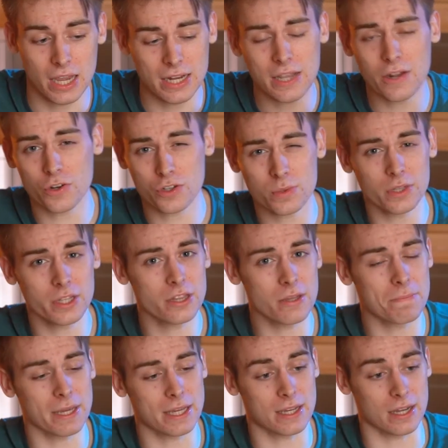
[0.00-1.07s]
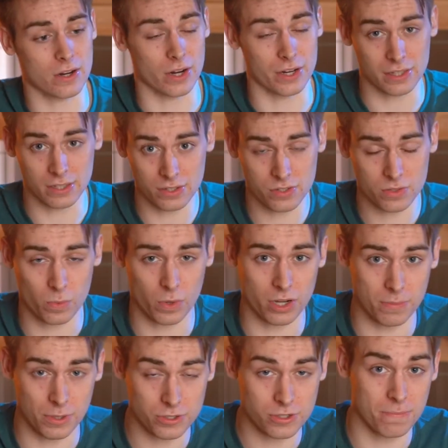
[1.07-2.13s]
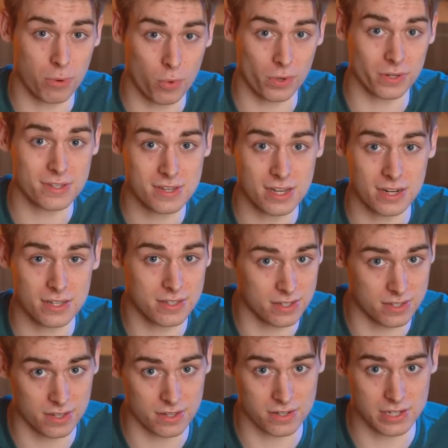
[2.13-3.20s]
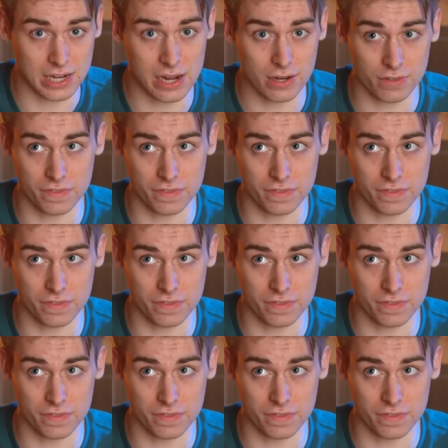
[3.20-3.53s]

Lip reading: And here's really the big kicker. I think this is one of the most important sentences in this entire